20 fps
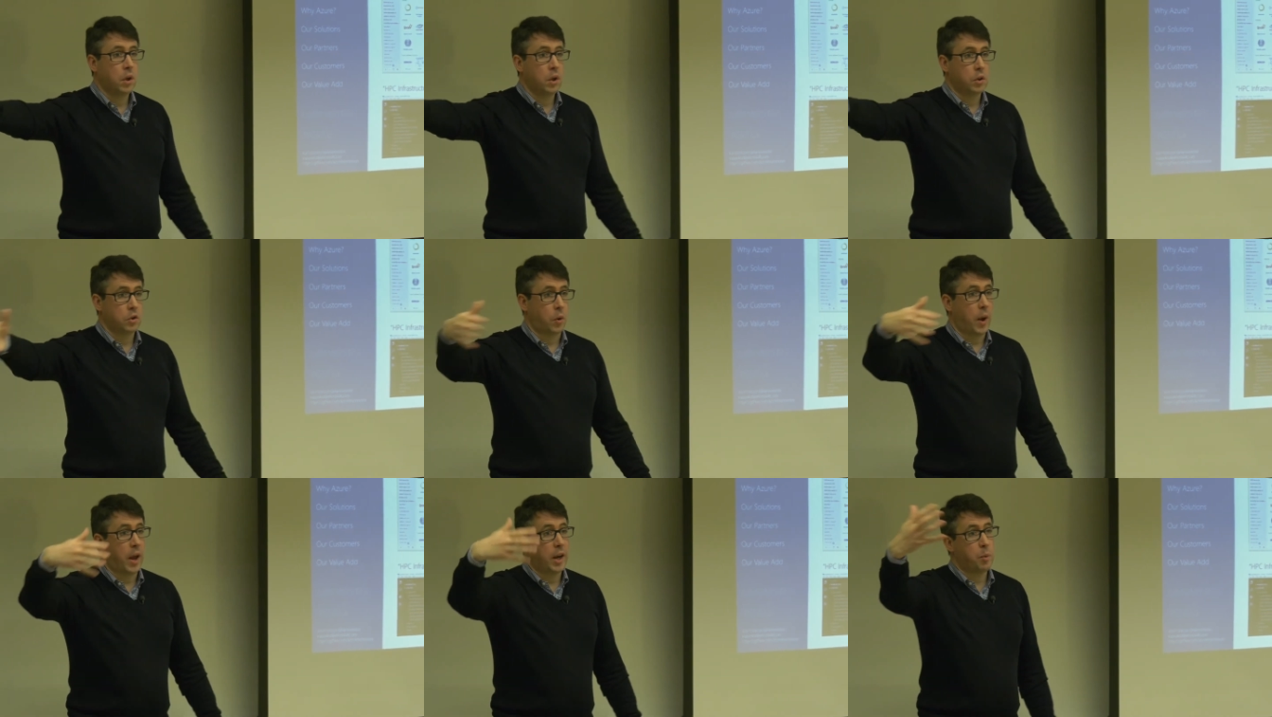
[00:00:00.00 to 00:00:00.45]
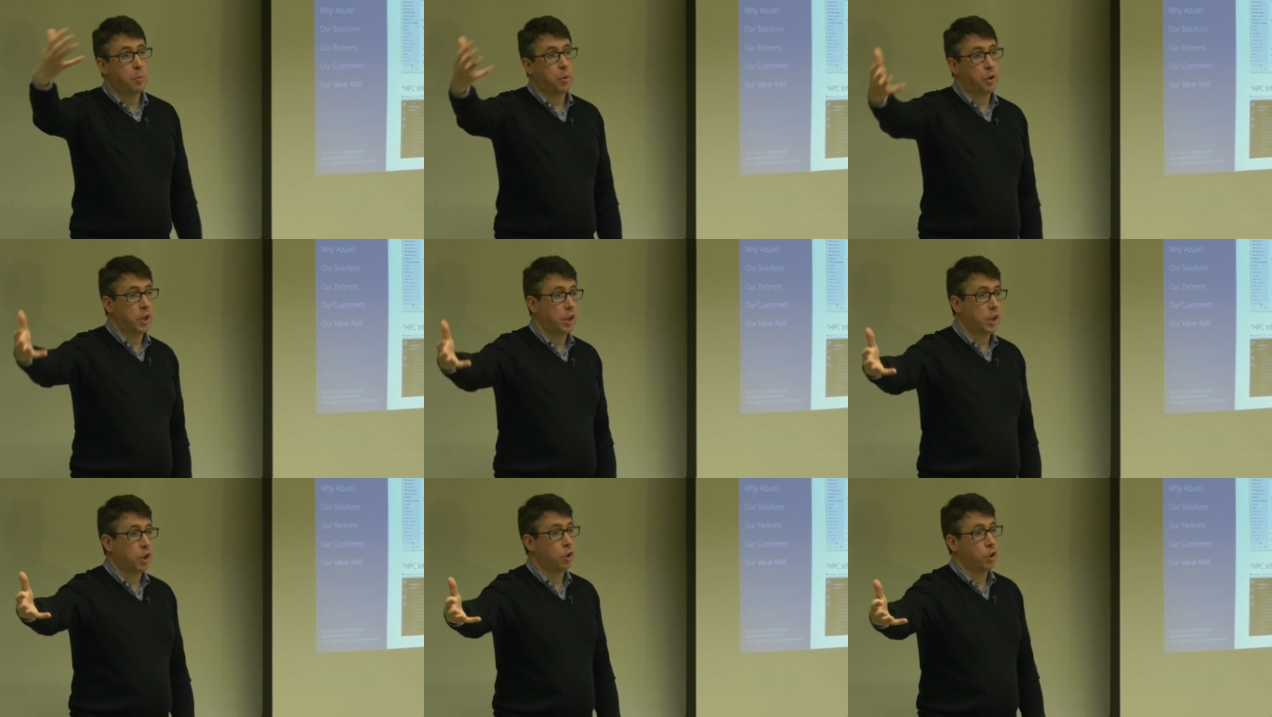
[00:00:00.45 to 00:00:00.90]
So
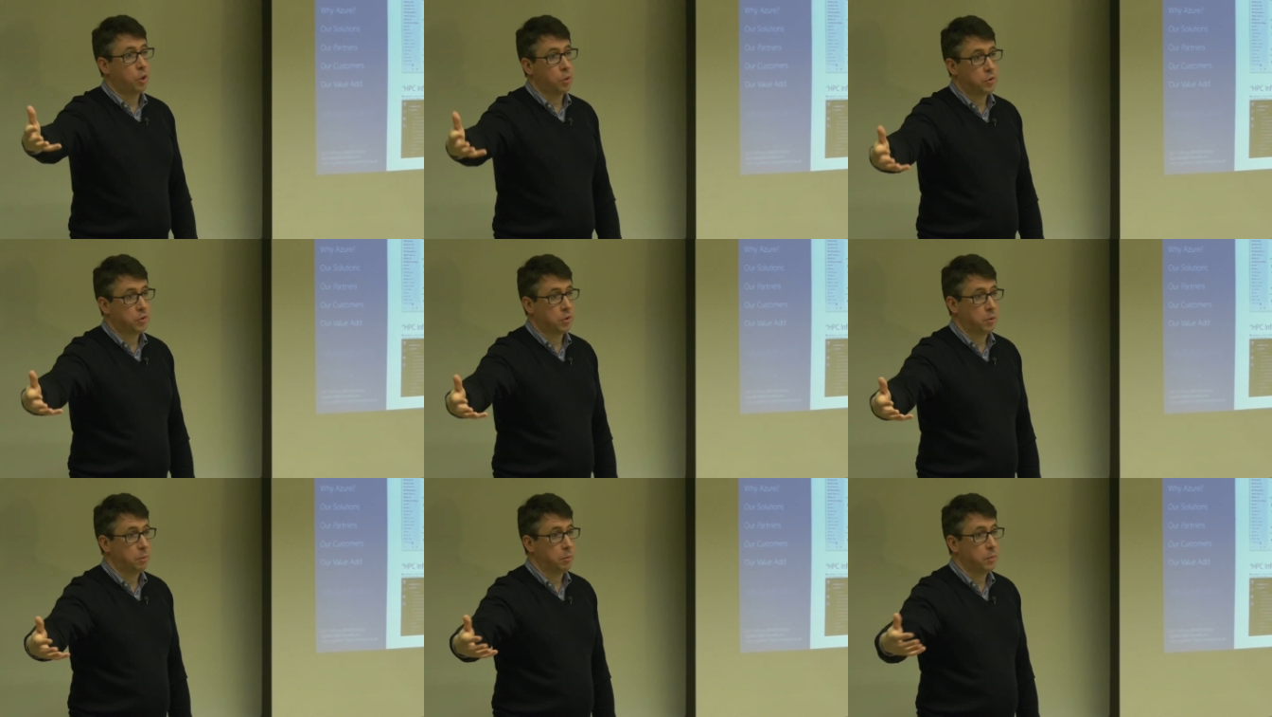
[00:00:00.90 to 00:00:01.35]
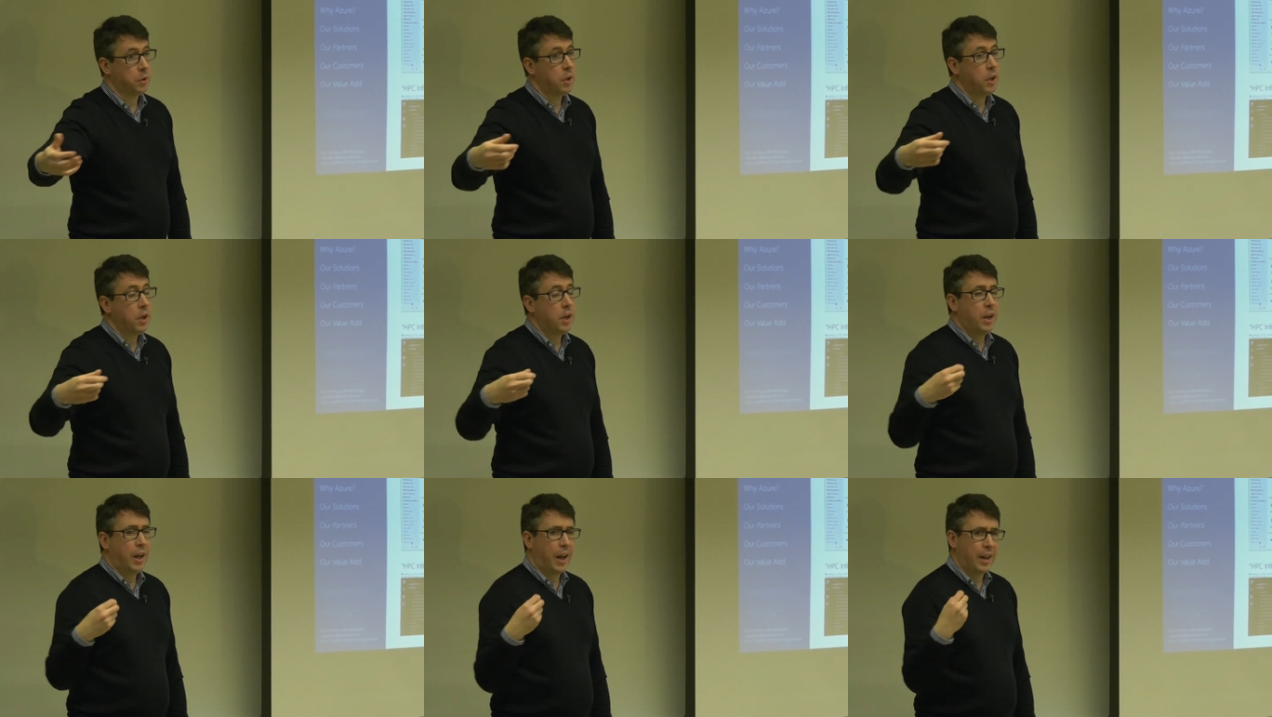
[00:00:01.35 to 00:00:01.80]
anybody can use them.
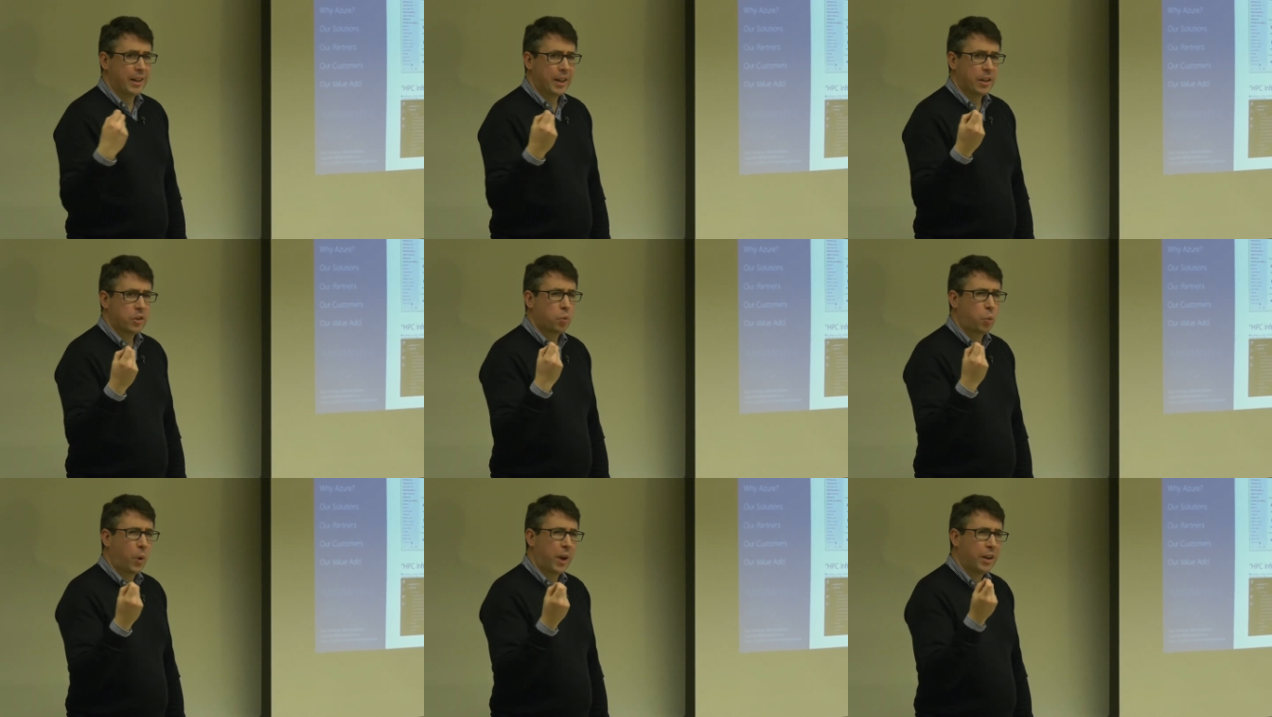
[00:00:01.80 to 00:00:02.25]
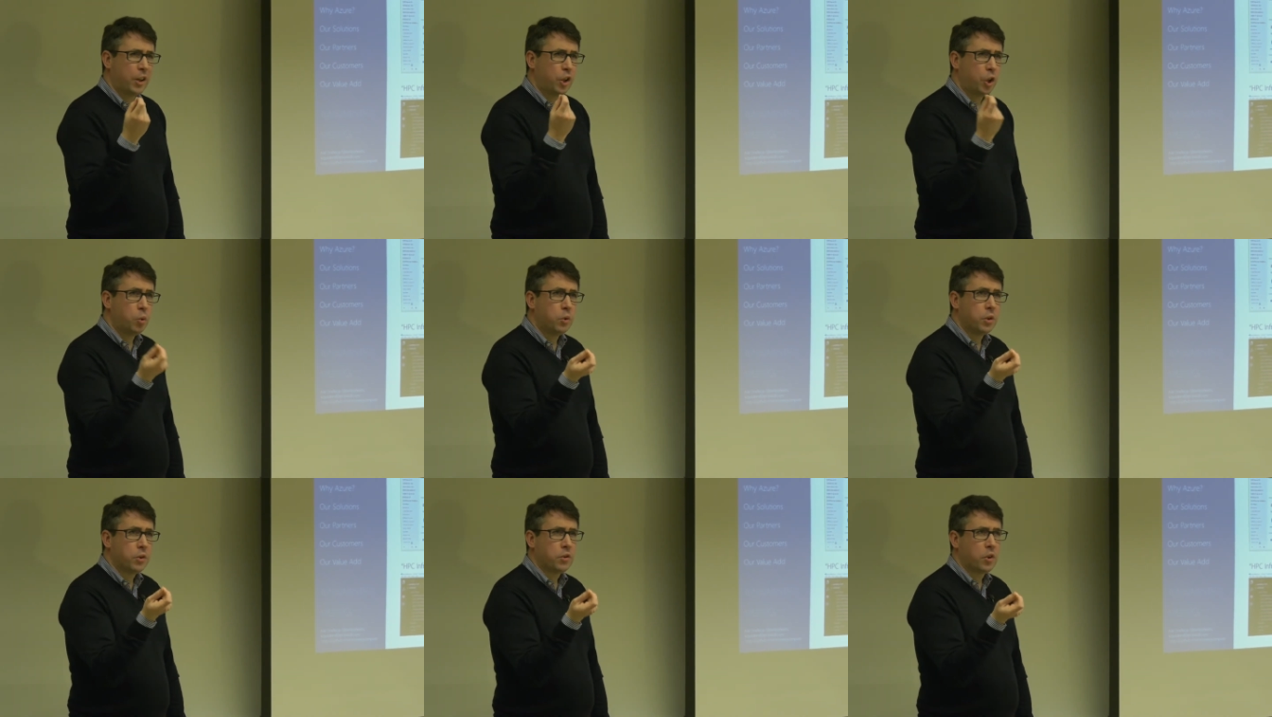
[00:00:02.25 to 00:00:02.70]
And that's when
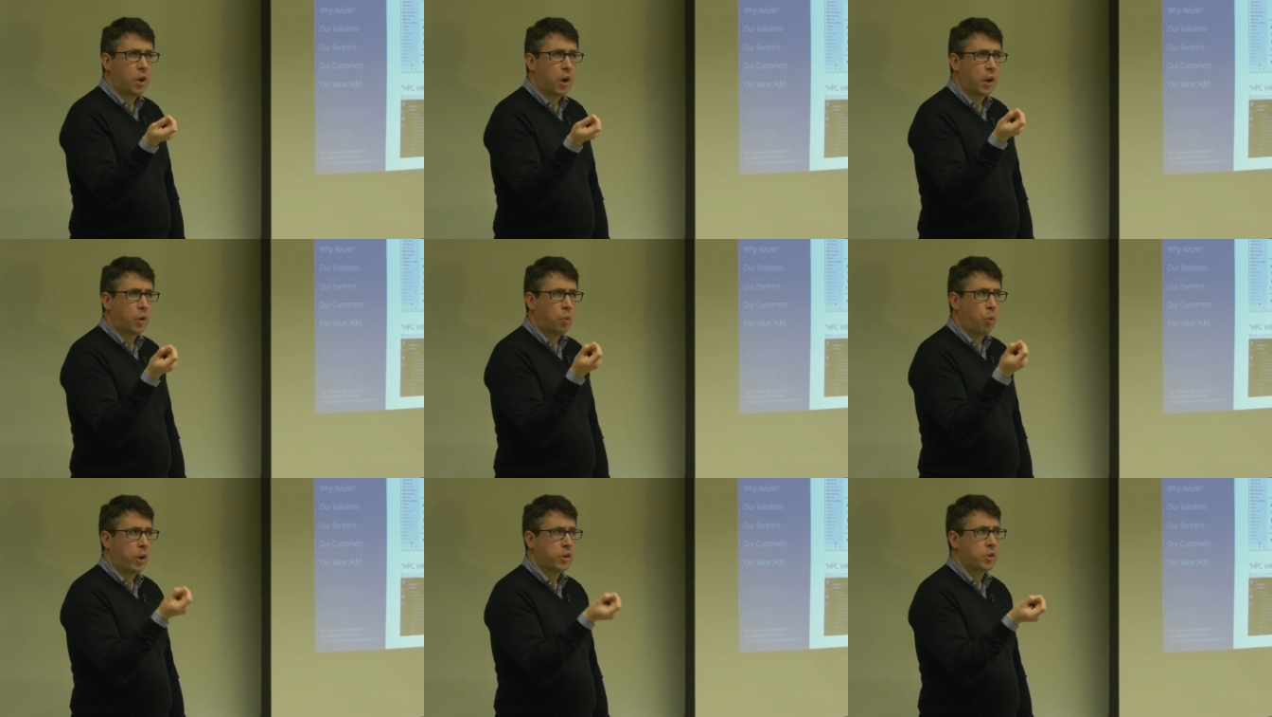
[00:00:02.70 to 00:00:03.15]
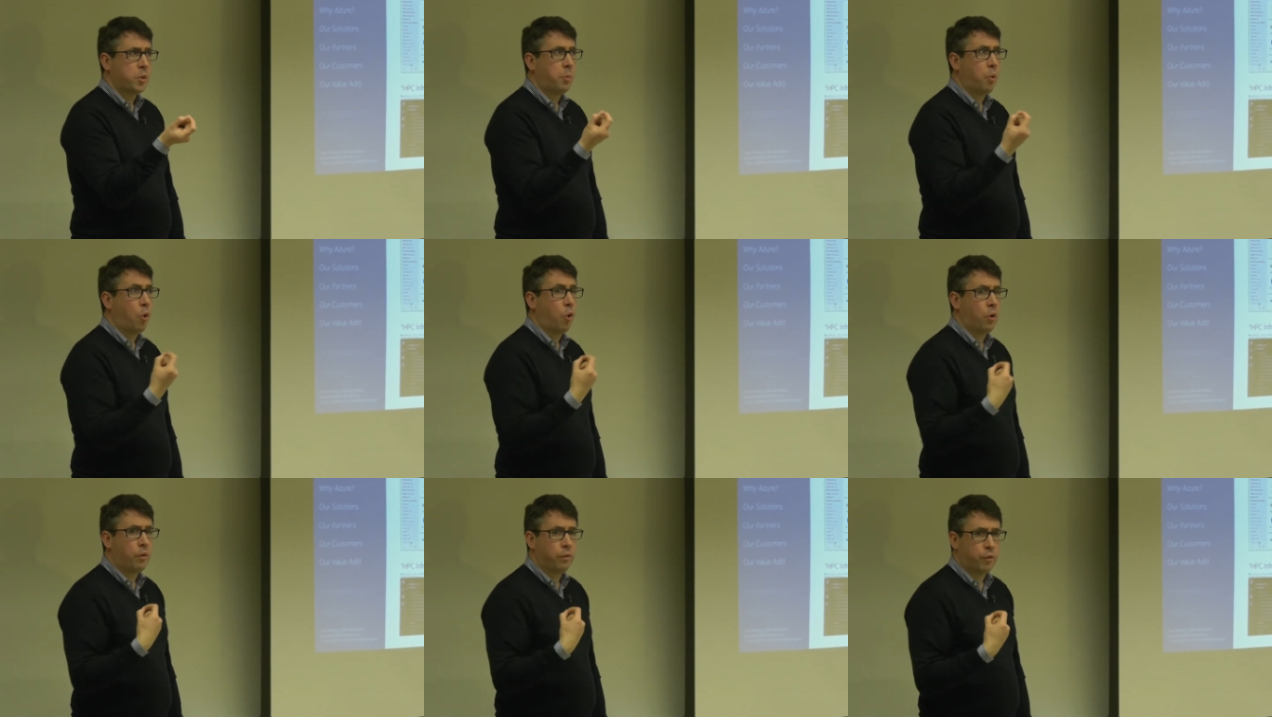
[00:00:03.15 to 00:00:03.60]
you decide what's
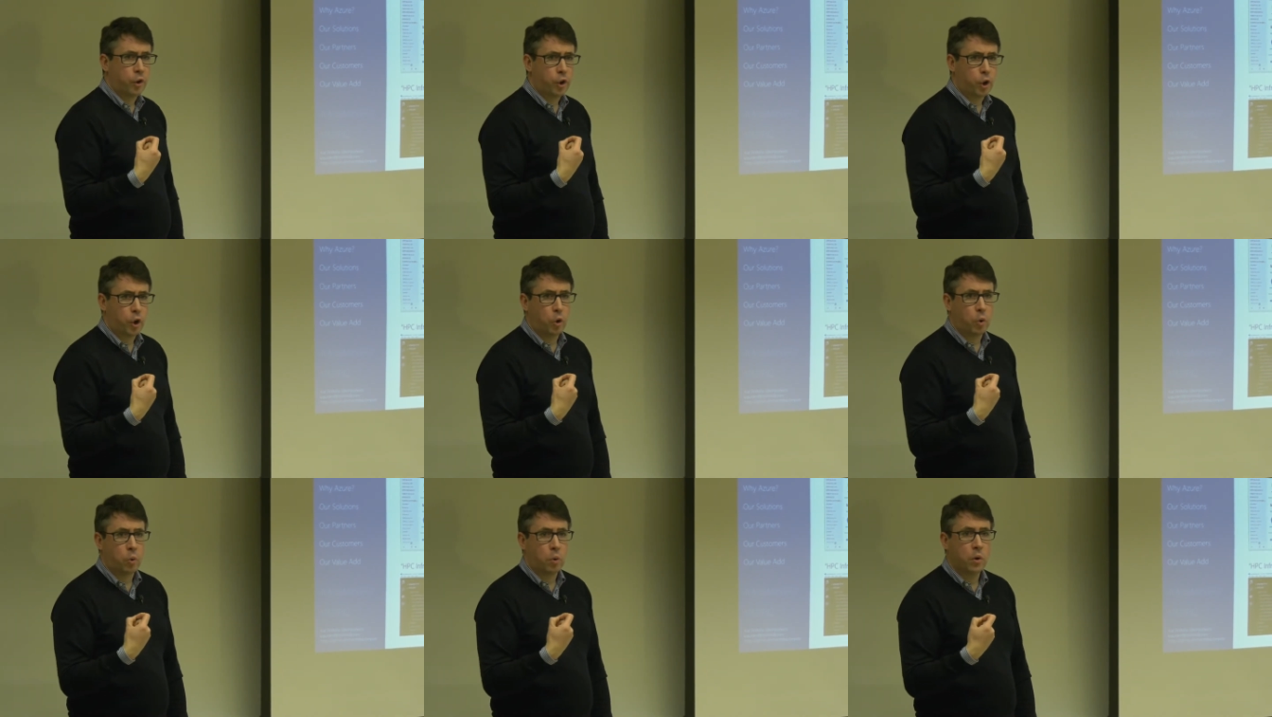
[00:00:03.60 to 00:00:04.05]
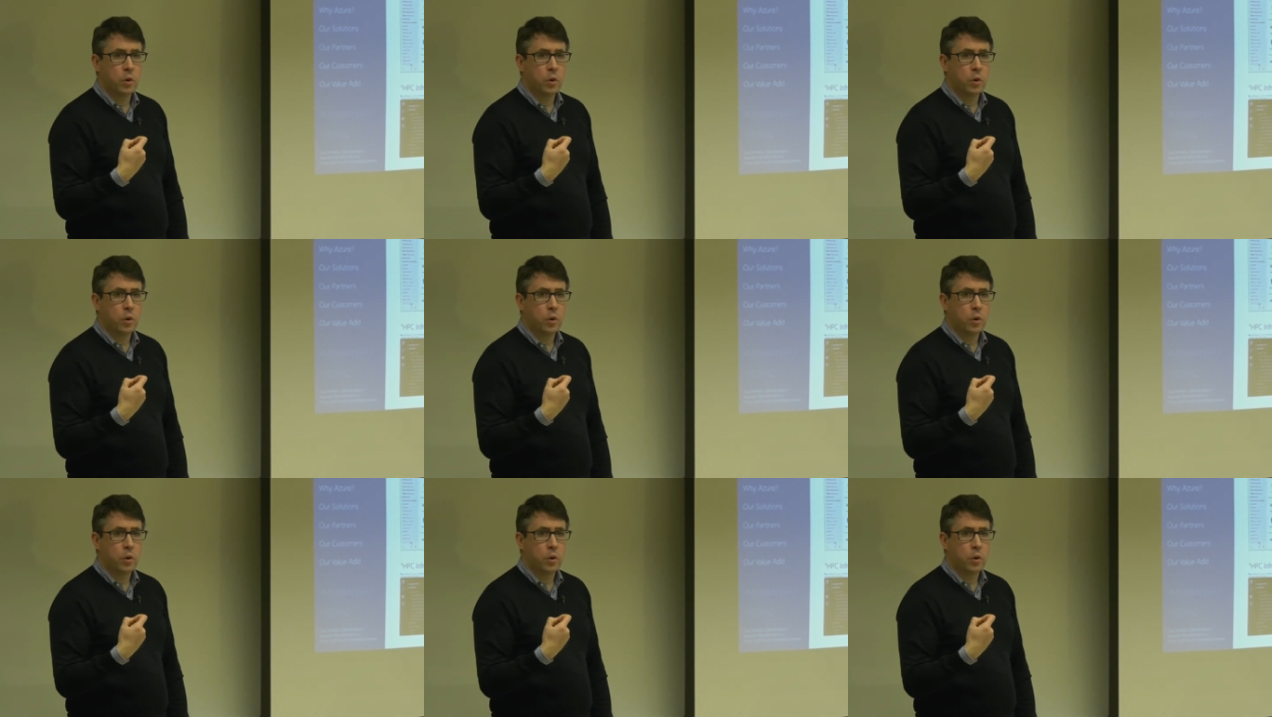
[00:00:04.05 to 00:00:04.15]
important for you.